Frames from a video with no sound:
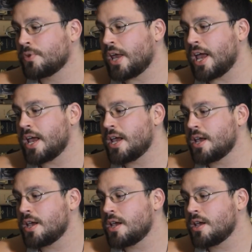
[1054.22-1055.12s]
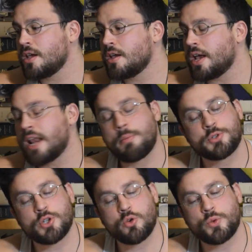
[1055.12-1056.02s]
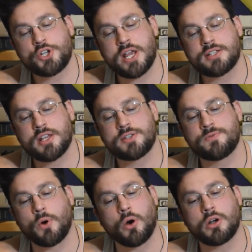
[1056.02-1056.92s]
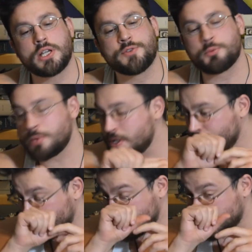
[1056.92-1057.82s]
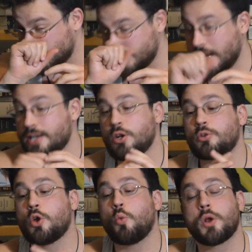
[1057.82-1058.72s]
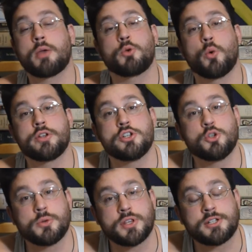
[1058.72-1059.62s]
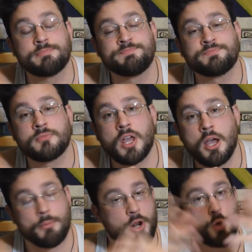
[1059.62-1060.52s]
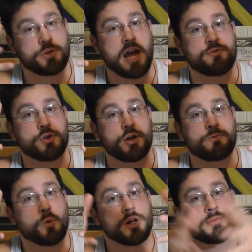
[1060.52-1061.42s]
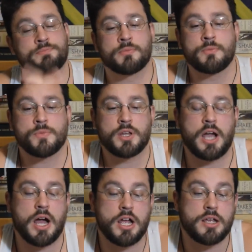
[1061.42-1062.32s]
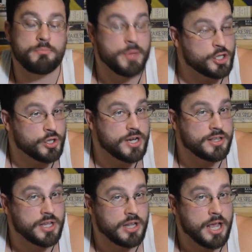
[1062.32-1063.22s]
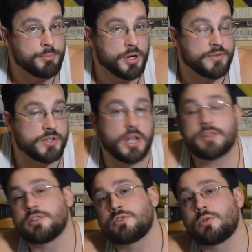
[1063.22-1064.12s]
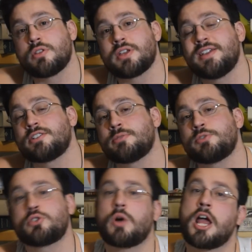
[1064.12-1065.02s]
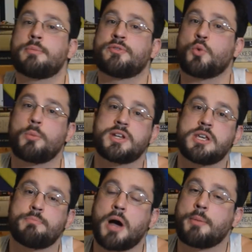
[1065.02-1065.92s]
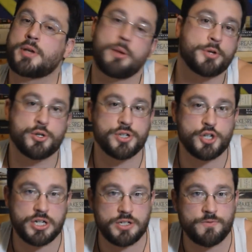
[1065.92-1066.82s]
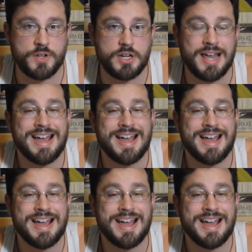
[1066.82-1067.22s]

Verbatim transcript: A, an episode which has thus far given me fits. I don't know what I'm going to do with it, but I hope to have you there for it. Uh, make sure you hit that like button if you like this sort of thing. Hit subscribe if you want me to keep popping up in your suggested feed.